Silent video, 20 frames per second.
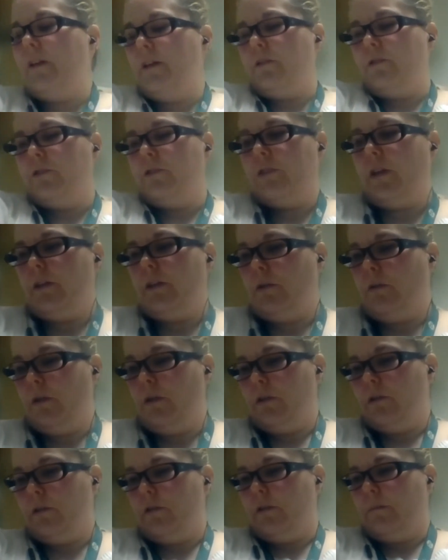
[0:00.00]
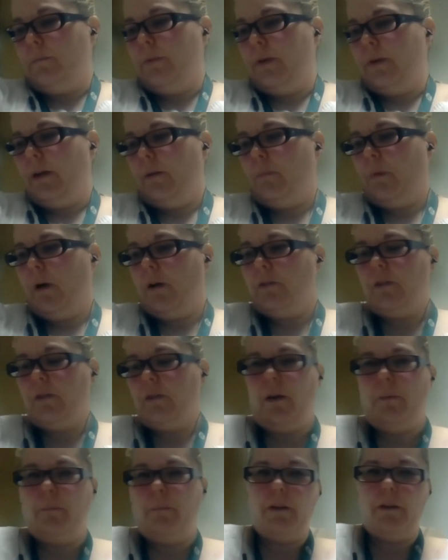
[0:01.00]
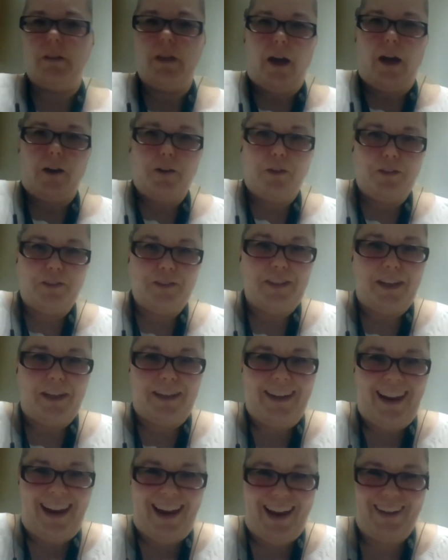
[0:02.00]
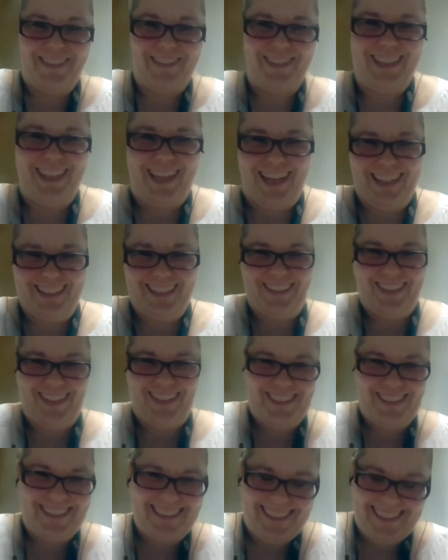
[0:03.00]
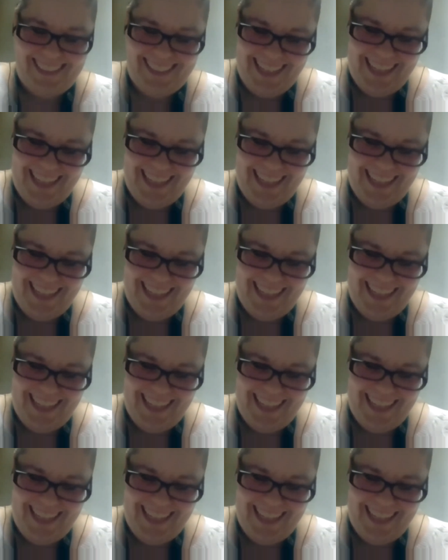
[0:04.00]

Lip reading: understand the question, but I might tackle the second half of that question.